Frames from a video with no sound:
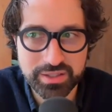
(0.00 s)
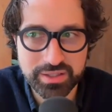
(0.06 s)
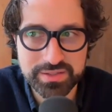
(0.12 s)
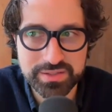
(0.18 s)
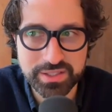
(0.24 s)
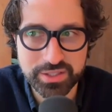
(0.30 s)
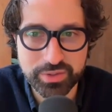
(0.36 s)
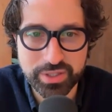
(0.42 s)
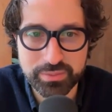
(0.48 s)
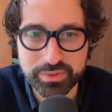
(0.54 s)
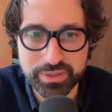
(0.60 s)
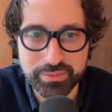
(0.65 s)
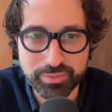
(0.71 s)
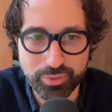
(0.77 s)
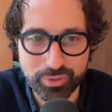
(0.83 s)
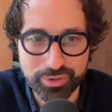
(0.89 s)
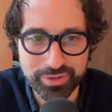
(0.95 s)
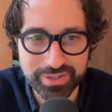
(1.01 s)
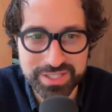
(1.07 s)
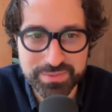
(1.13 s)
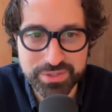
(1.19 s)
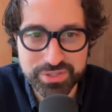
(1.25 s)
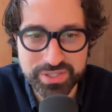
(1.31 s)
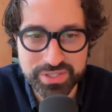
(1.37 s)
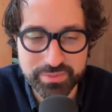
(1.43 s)
it's incredibly important,
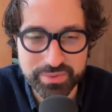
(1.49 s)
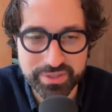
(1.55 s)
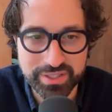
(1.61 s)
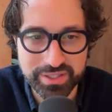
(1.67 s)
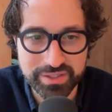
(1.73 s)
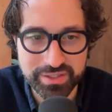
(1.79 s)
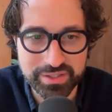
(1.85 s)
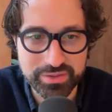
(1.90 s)
especially at the beginning,